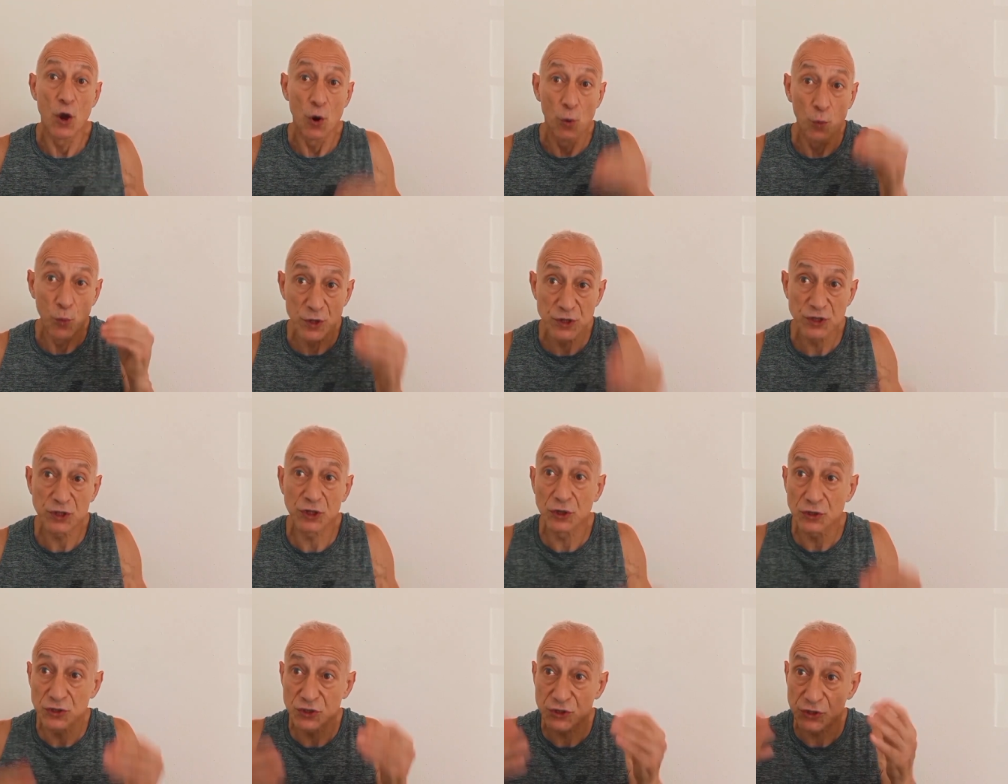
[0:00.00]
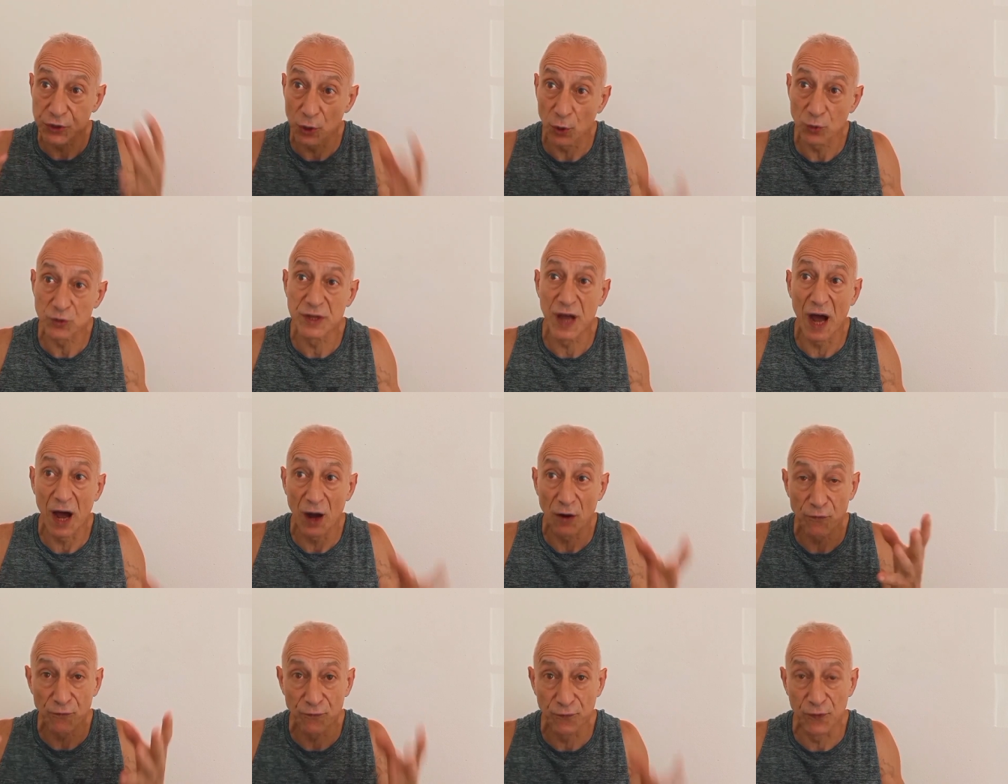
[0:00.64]
which could slow
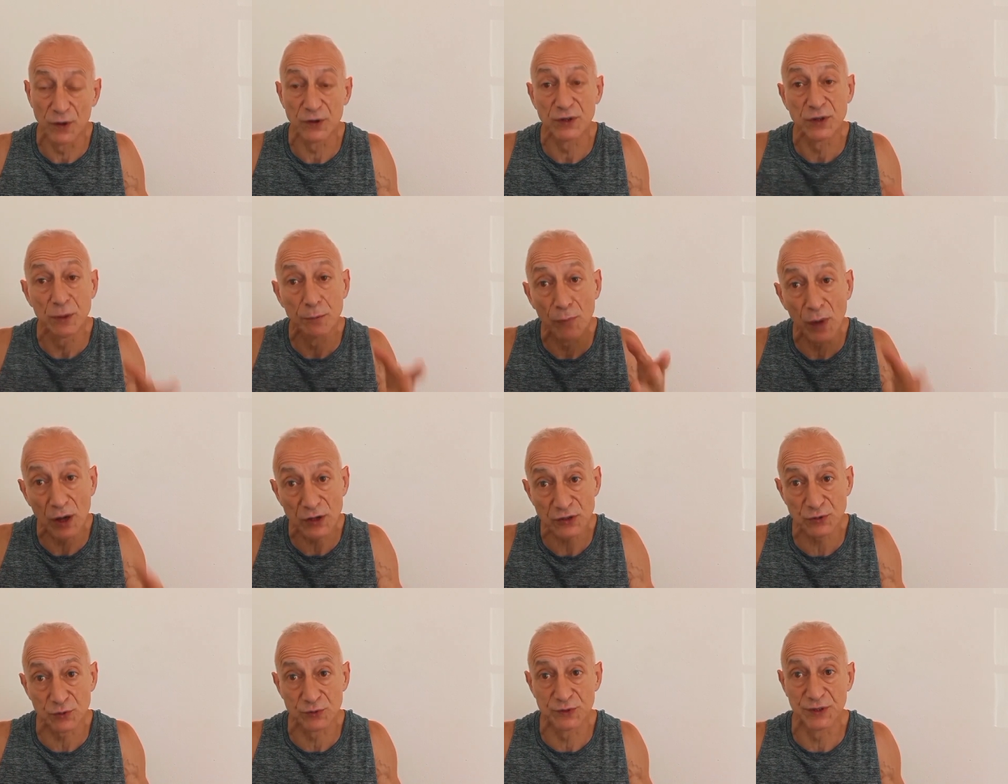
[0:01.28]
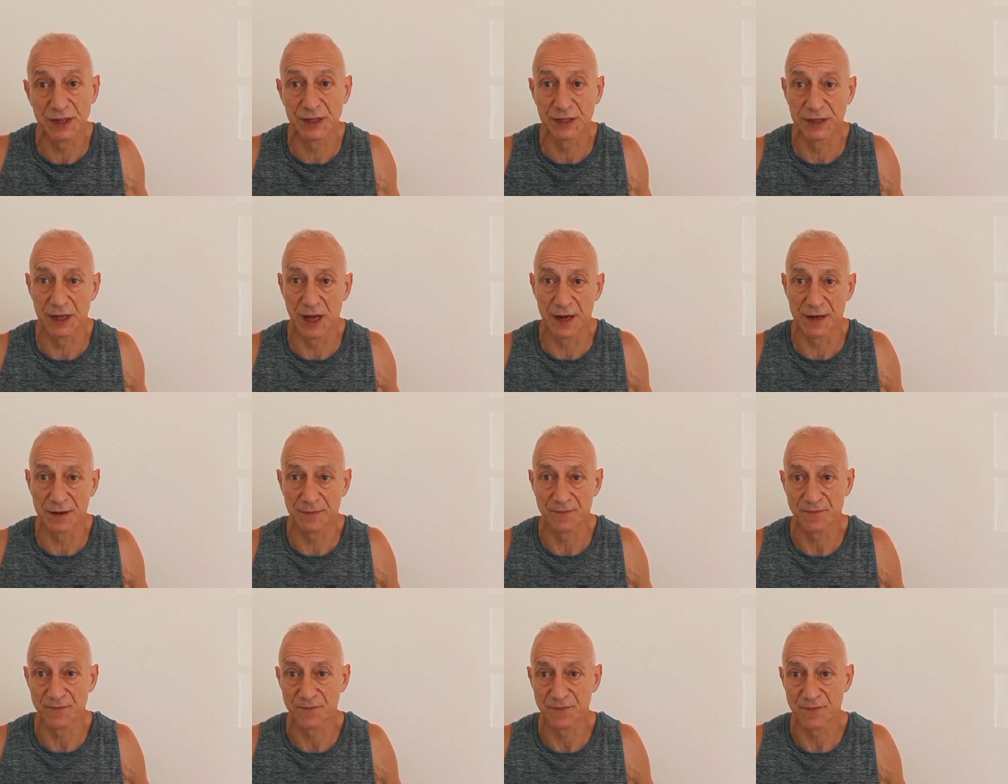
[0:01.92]
down further muscle decline.